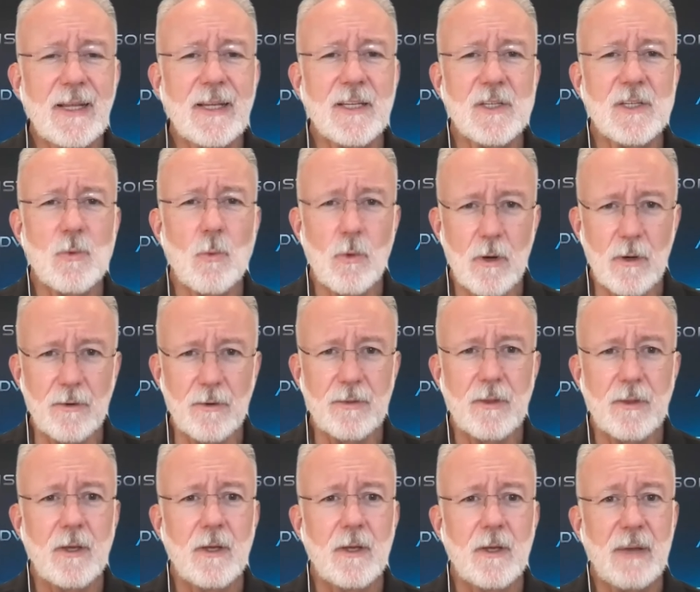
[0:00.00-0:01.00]
is
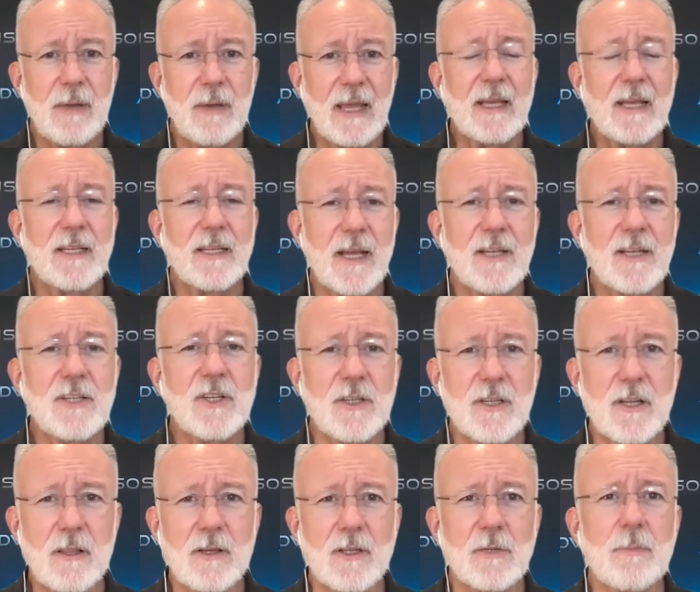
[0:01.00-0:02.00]
worth paying attention
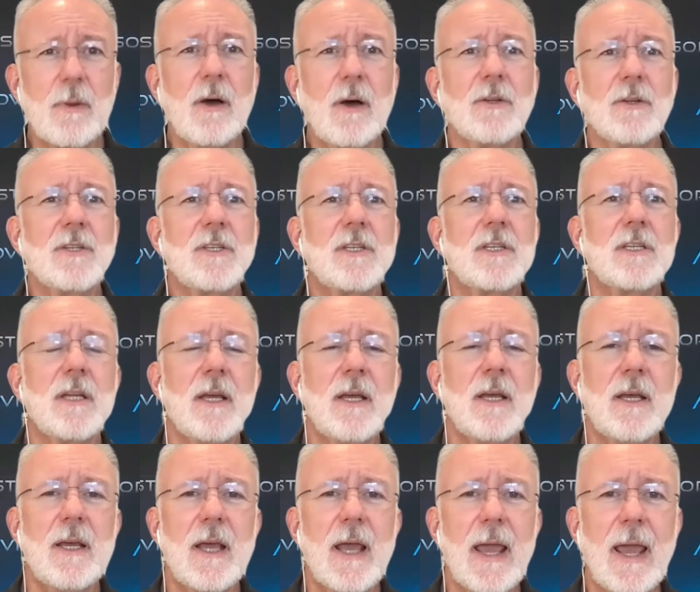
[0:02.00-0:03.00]
to those posts
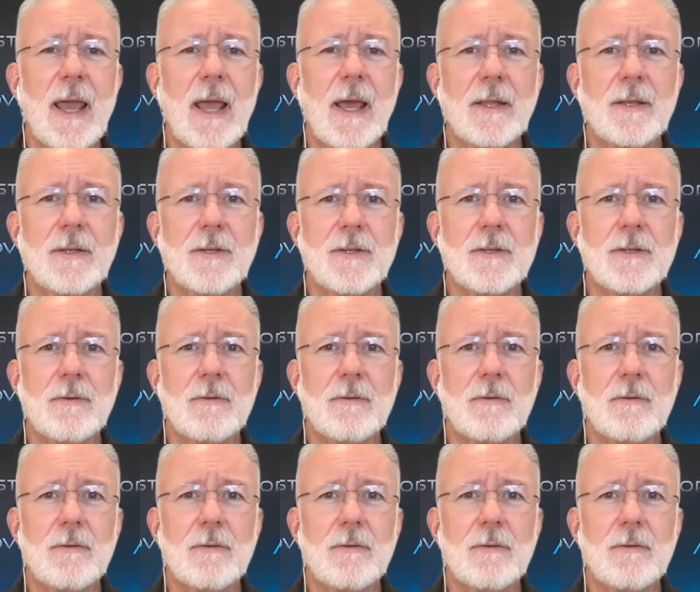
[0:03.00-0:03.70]
and